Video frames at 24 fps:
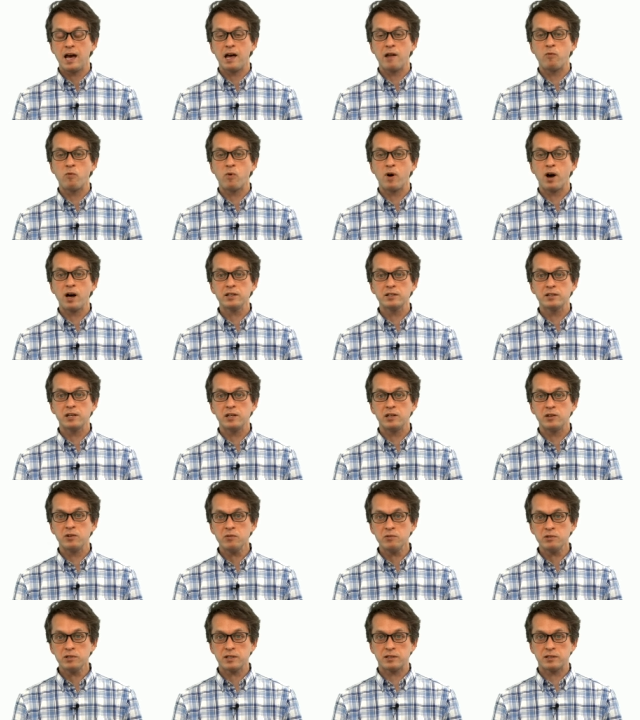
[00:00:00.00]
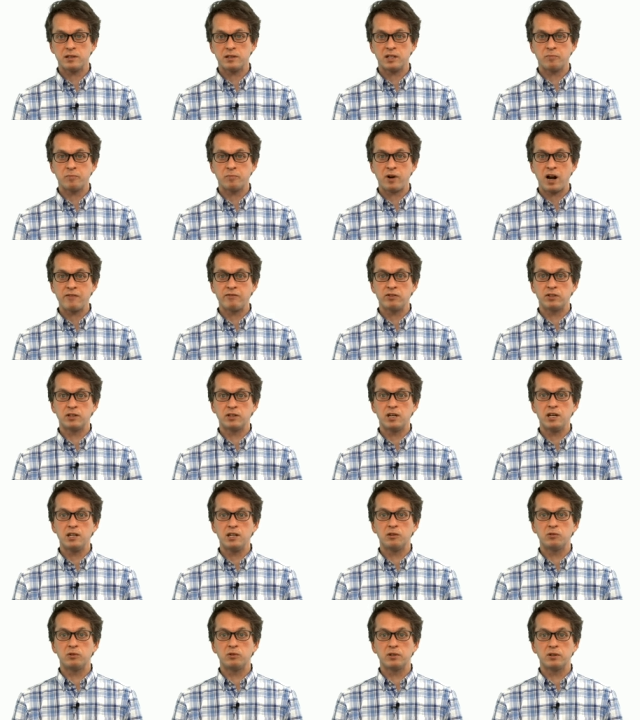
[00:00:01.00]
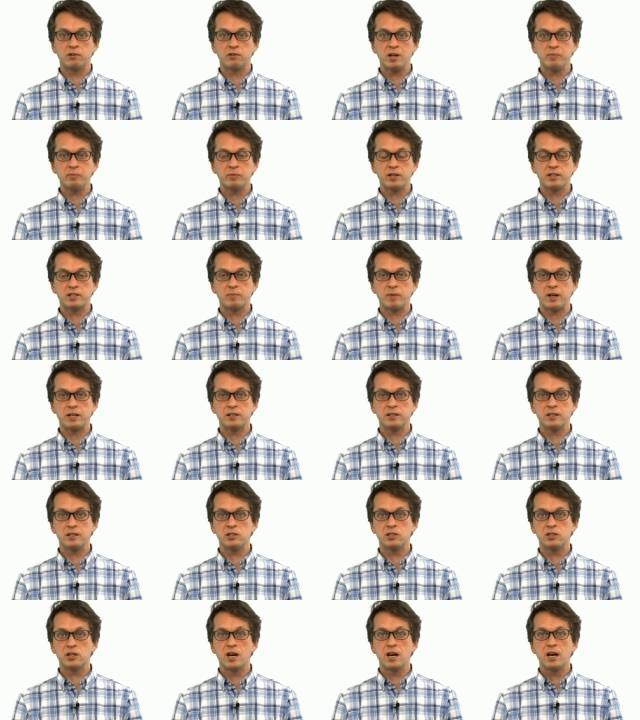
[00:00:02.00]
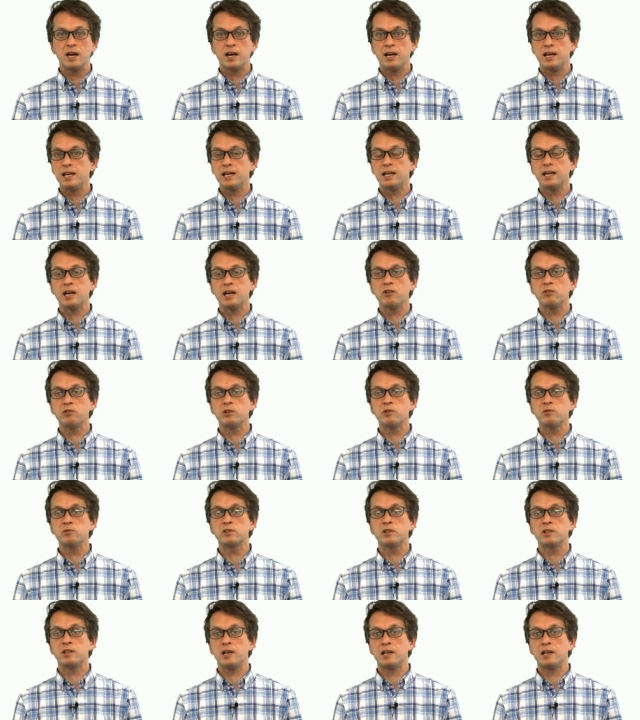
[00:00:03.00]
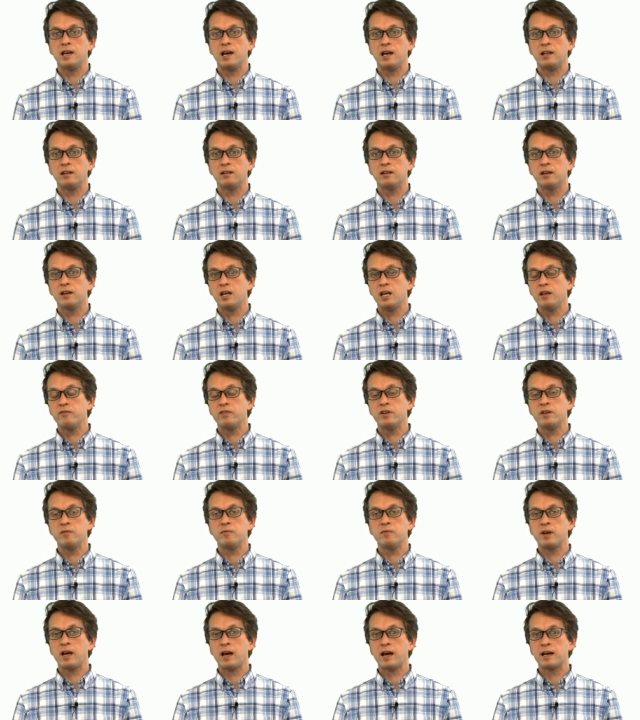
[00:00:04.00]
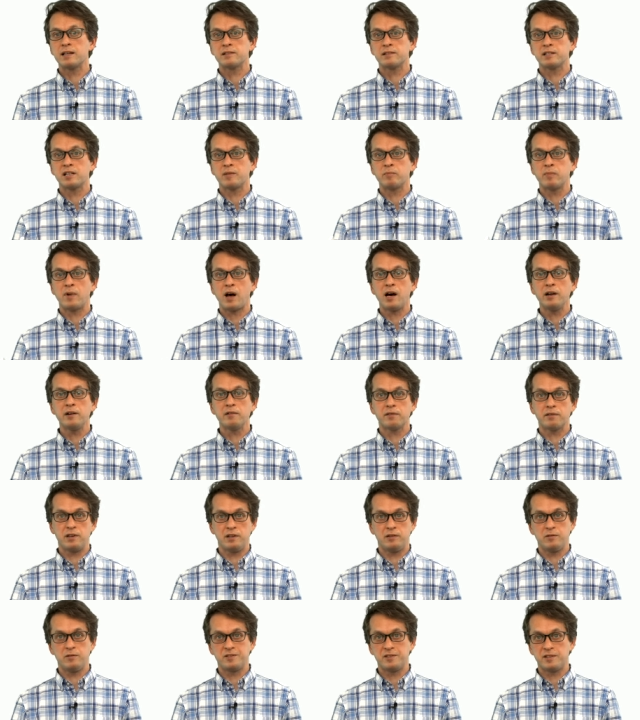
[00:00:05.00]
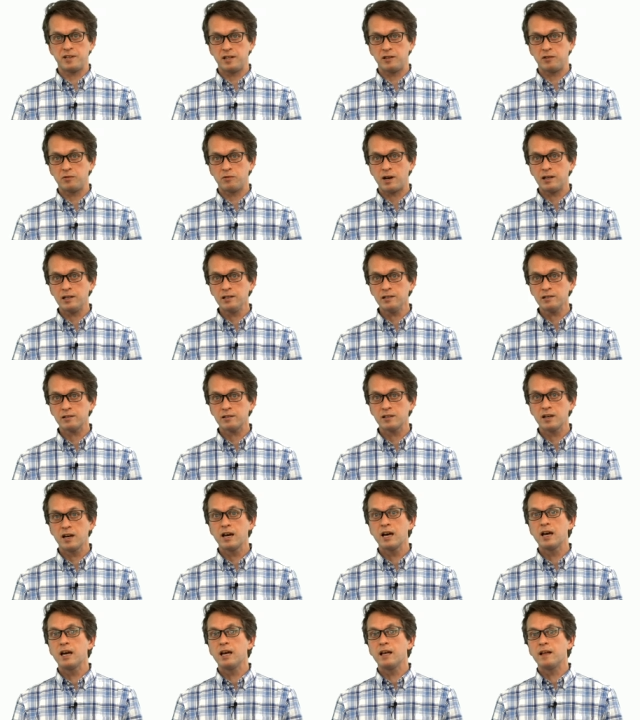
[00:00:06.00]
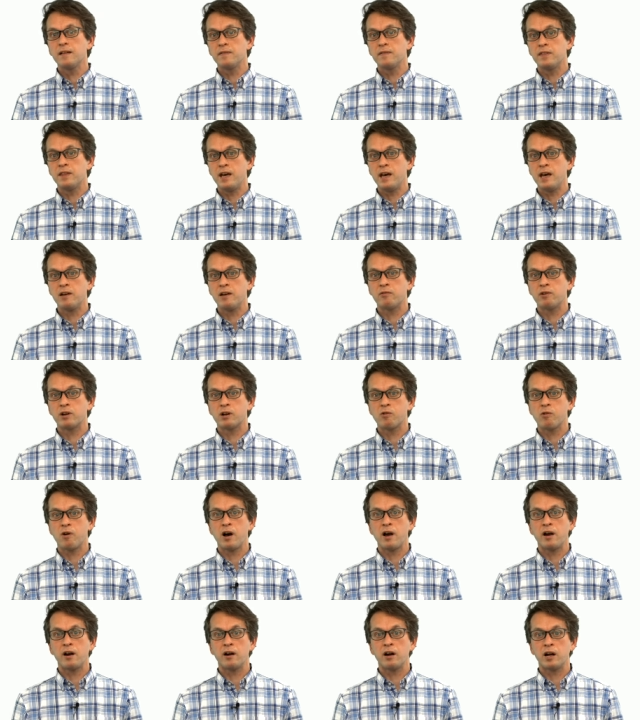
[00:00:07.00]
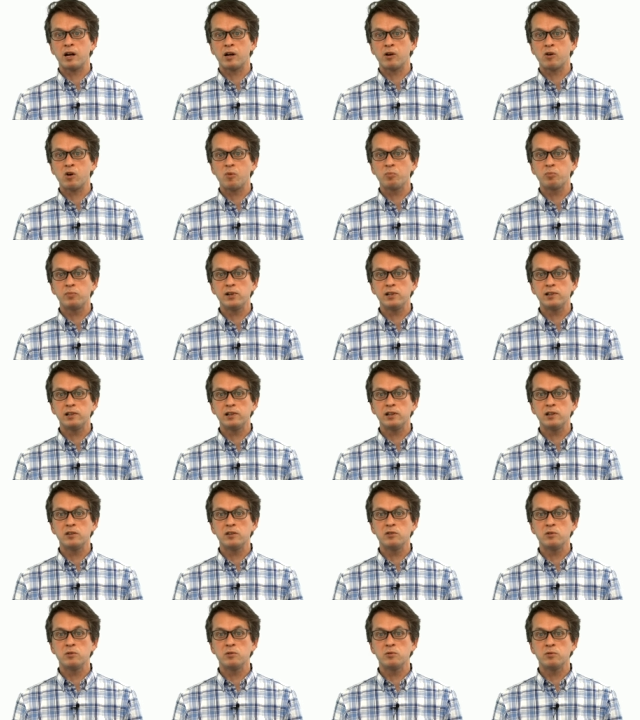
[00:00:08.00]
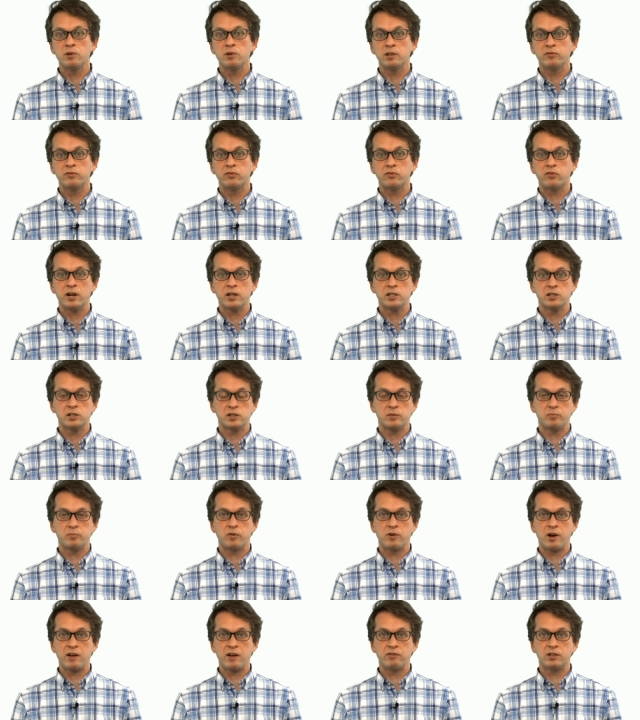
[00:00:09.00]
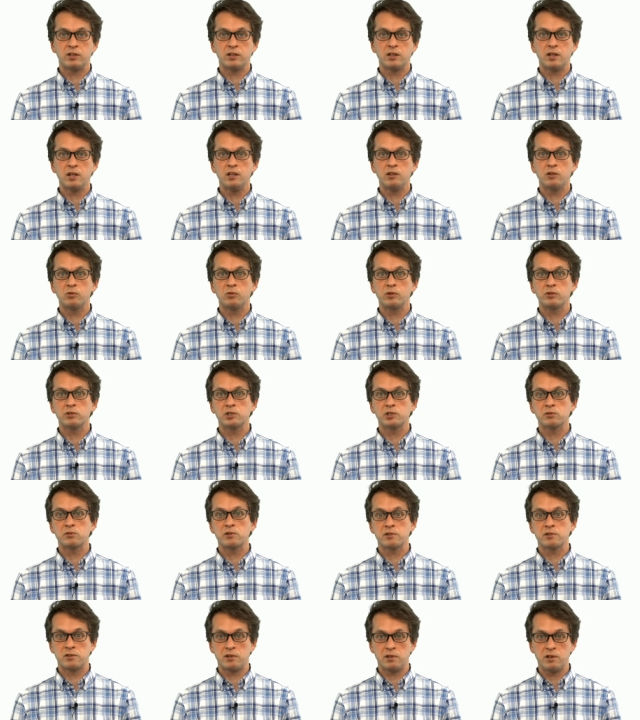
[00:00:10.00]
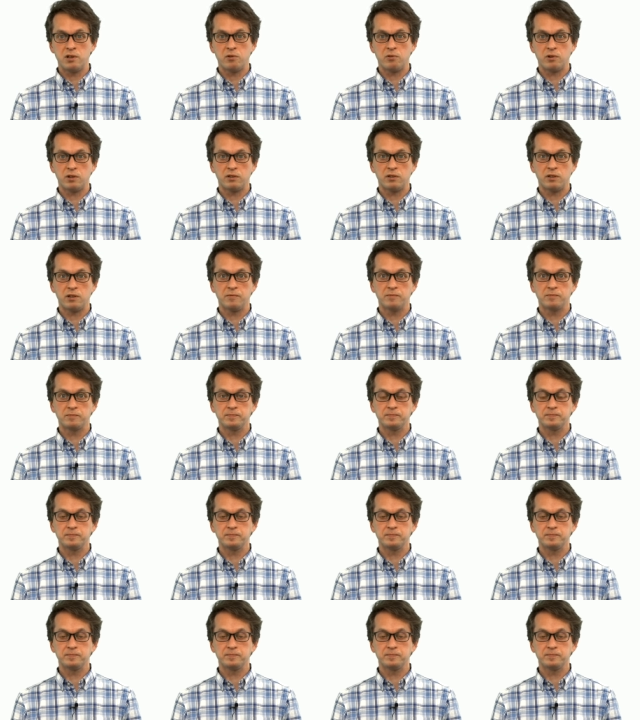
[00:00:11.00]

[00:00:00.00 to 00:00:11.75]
And once he uses that private key to encrypt his message, he cannot use it again. If he has some other thing to say to Alice, they require a completely new and fresh private key to ensure security.